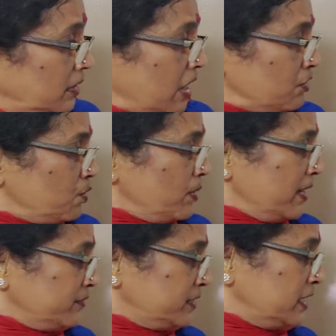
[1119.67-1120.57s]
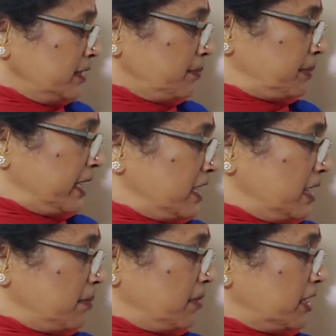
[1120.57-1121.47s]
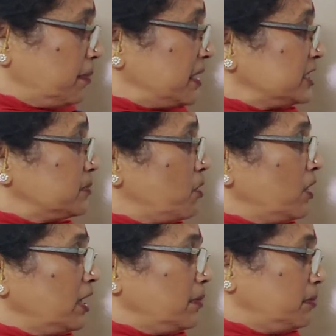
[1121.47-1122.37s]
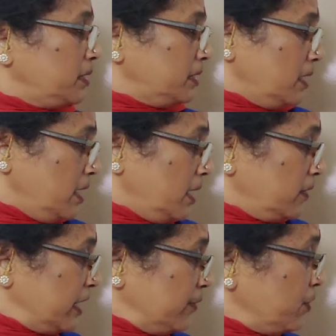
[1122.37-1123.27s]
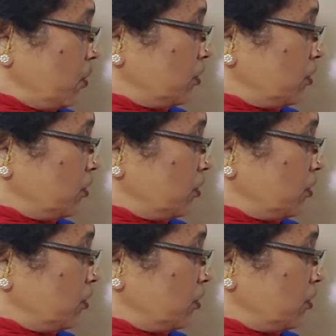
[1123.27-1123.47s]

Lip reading: Now you have seen big number plus small number. Then we